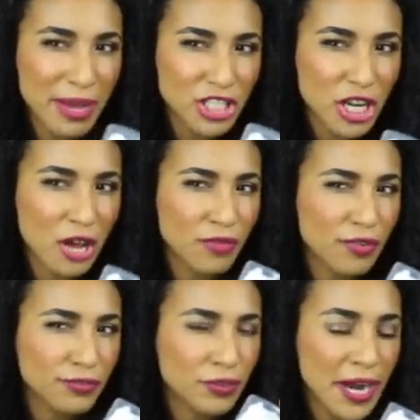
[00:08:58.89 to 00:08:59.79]
much of
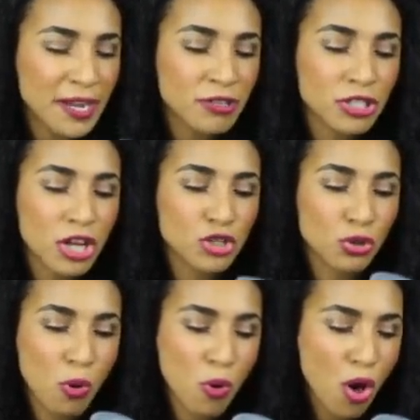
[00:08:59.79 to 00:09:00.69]
a fragrance
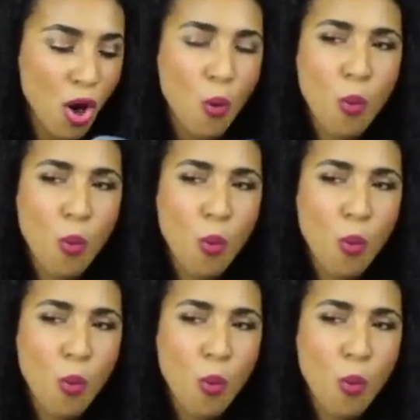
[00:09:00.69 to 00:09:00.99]
at all.